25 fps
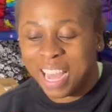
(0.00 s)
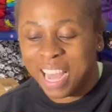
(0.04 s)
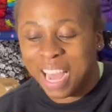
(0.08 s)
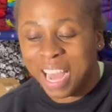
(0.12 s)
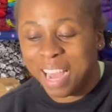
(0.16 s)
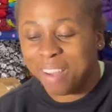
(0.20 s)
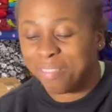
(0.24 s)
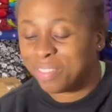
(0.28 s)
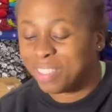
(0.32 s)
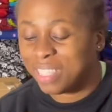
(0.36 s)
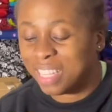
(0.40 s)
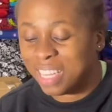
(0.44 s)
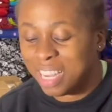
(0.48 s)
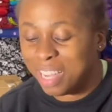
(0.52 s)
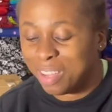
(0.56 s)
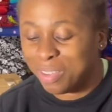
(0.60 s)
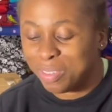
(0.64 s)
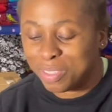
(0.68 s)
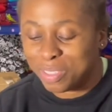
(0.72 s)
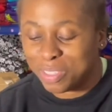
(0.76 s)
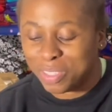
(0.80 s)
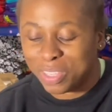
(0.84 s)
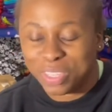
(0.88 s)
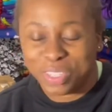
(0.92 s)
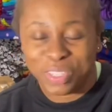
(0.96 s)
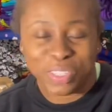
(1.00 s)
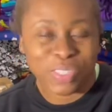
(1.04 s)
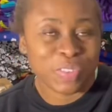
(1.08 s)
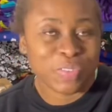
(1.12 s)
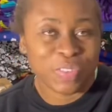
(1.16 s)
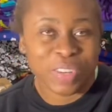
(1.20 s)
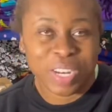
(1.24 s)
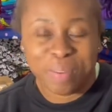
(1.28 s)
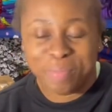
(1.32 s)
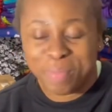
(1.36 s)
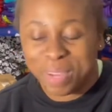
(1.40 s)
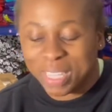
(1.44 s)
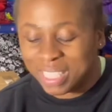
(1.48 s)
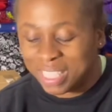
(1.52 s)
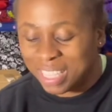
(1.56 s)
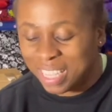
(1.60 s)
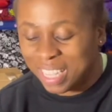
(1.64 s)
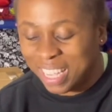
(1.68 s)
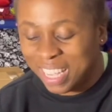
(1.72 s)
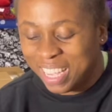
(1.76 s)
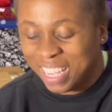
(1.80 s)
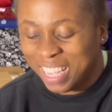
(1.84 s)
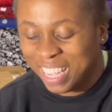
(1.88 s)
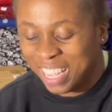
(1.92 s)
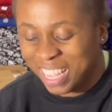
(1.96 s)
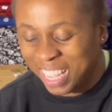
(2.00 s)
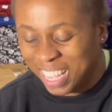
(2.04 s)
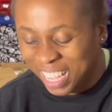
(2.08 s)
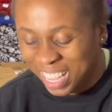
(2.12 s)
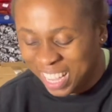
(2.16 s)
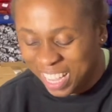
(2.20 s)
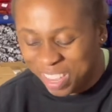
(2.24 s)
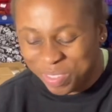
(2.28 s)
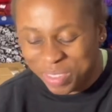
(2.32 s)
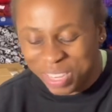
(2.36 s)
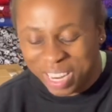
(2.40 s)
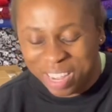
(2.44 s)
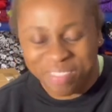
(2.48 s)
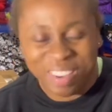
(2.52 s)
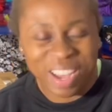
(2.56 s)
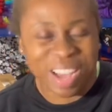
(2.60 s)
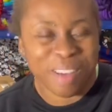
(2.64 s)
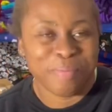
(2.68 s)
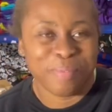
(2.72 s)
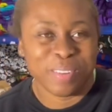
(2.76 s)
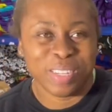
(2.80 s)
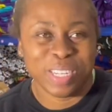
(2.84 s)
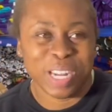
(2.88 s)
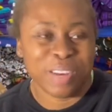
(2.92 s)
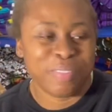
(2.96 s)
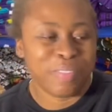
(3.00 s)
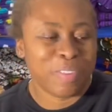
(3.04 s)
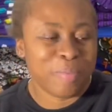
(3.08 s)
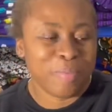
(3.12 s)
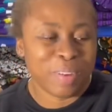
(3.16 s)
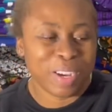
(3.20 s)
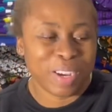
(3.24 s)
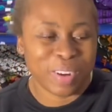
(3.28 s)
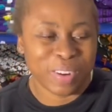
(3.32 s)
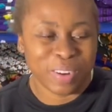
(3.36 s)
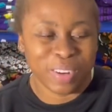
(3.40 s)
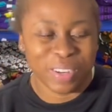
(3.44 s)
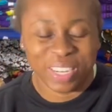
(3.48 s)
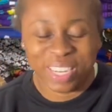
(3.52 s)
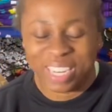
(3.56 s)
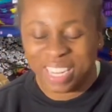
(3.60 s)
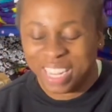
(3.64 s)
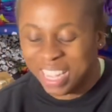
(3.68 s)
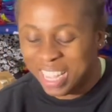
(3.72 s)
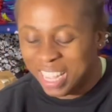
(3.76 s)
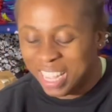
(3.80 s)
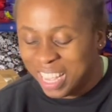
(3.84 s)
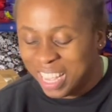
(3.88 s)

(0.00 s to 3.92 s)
now, so it doesn't really matter. It would have happened, it would have come and gone.